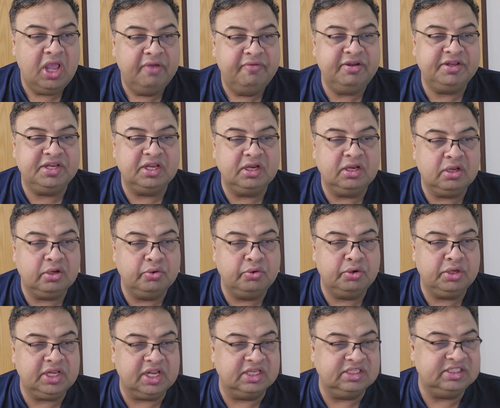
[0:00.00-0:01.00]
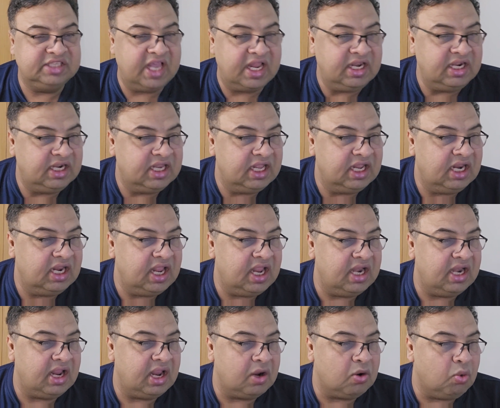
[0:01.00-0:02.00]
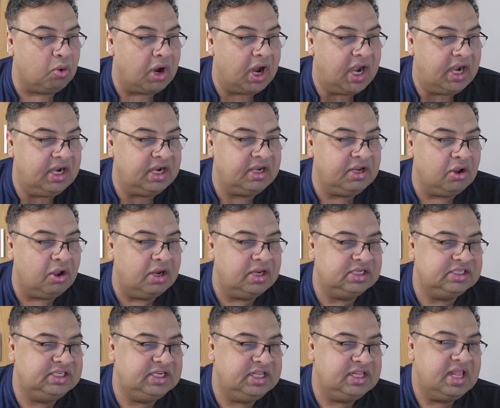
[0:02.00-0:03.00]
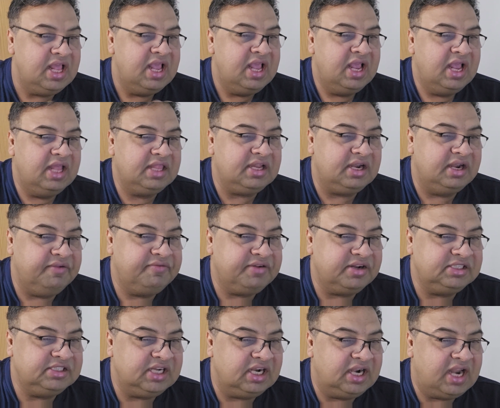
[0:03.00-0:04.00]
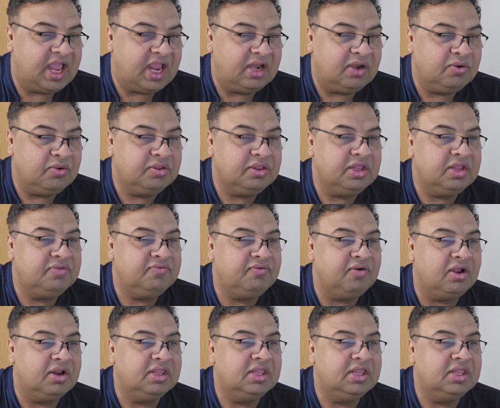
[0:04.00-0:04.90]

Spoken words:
which include congenital and acquired etiology. And the differential diagnosis for